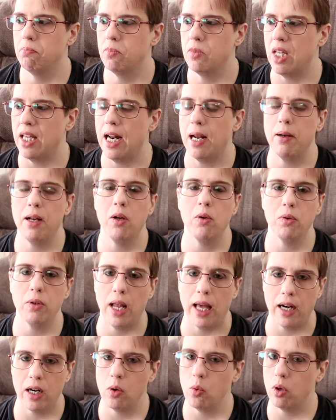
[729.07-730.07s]
and I
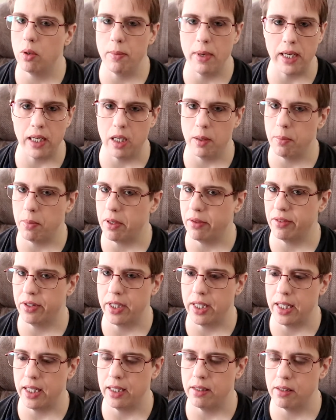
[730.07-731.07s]
don't wear makeup every
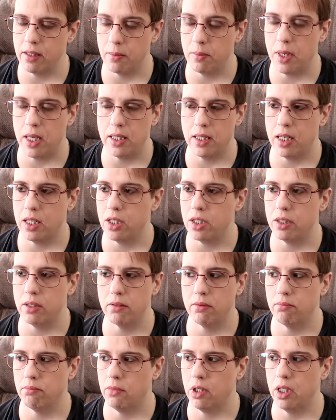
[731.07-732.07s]
day. Some days I
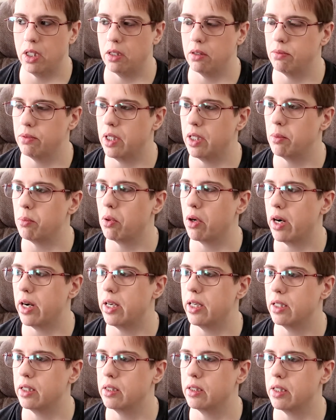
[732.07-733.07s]
just, you know, need a break,